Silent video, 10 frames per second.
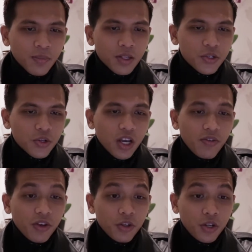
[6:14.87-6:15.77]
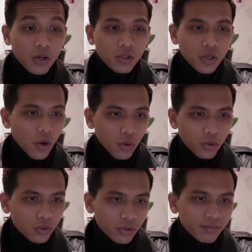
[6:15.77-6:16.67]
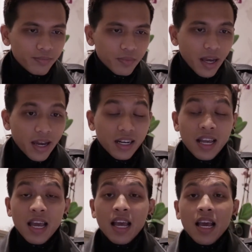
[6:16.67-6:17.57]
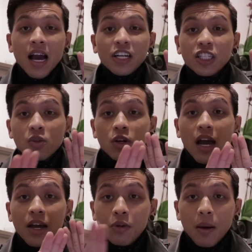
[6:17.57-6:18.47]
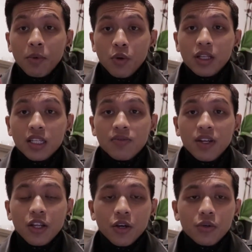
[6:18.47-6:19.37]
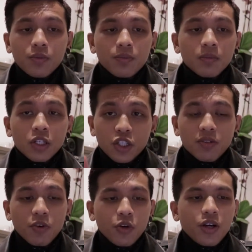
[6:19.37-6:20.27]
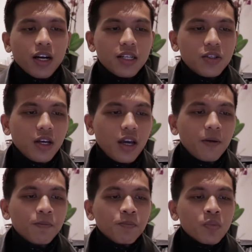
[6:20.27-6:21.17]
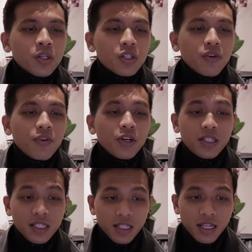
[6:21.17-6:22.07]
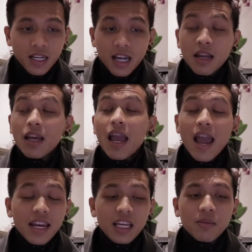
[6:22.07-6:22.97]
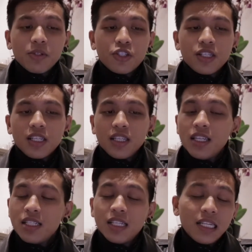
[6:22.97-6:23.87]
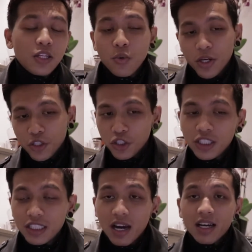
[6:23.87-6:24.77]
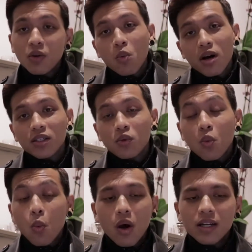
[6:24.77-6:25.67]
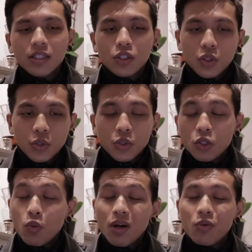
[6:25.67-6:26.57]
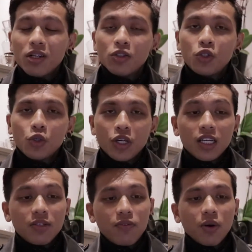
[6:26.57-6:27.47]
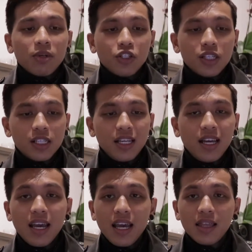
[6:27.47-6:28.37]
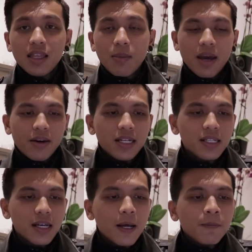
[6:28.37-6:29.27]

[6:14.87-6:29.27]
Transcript: So if you don't know, and I just want to, I'm doing this video just for you guys, okay? So for assistance in any emergency situation, dial 112. So 112 is for emergency in the Paris.